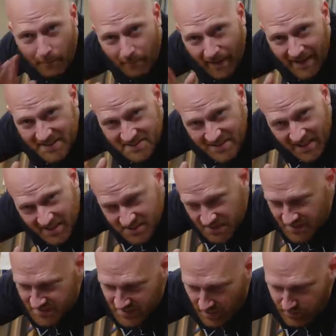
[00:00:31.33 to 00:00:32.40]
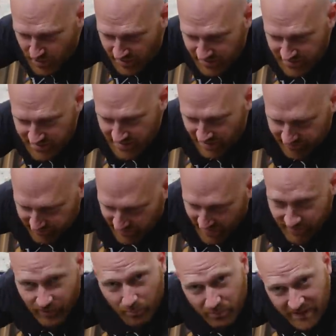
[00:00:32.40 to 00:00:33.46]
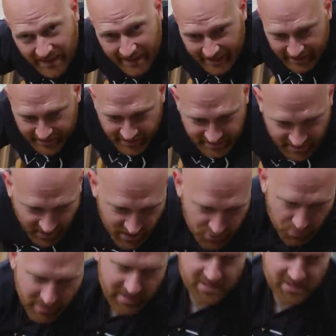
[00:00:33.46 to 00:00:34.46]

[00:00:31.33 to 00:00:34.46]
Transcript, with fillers: My stance on the subject is that if a plane does what